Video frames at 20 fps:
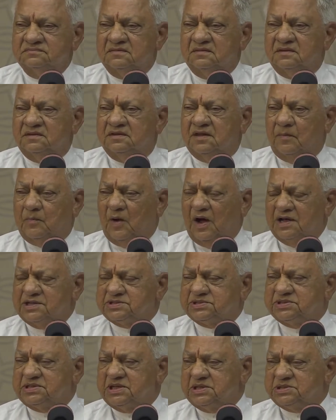The boy
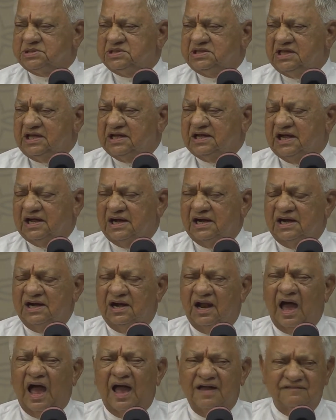sees the
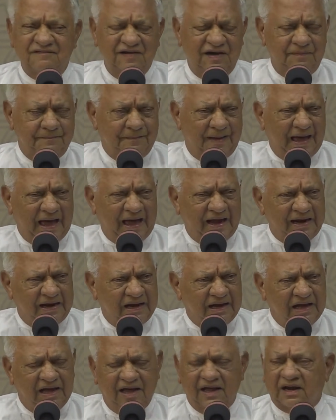girl, I will
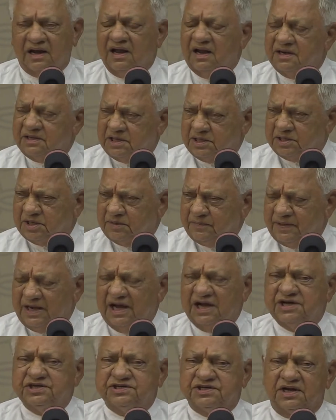marry her.
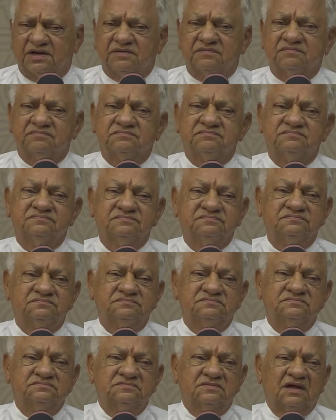Determination.
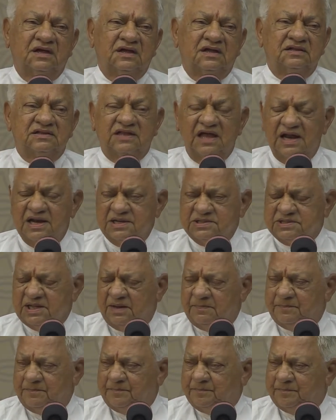There is
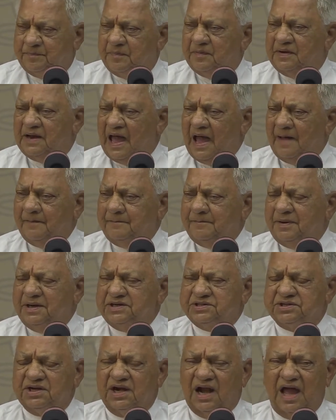an
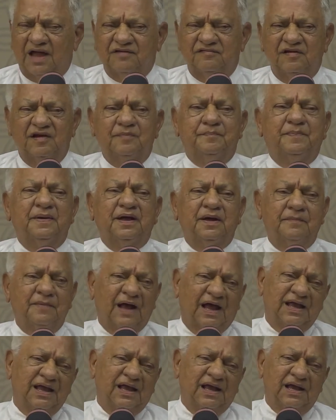ambition, I will become
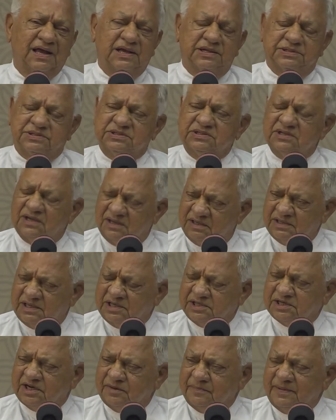IAS.
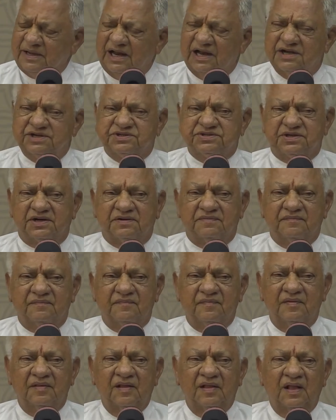Determination.
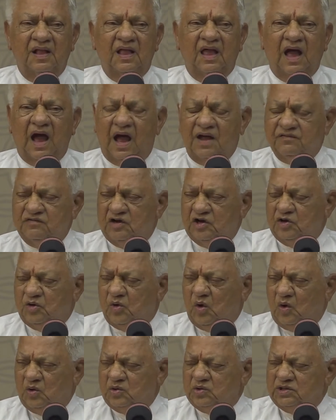I will
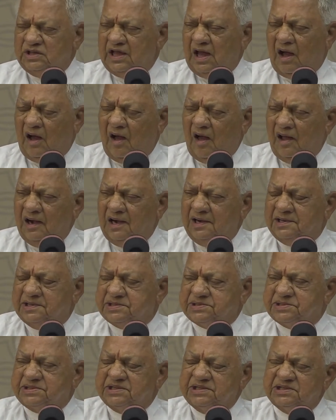go to the hall and
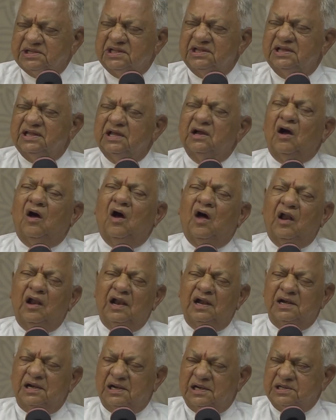sit in the hall
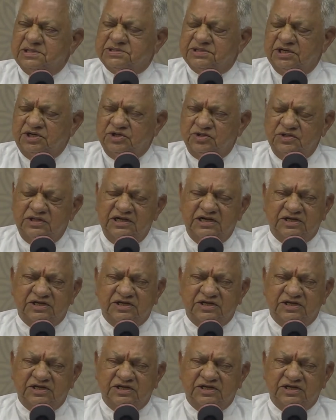and listen to the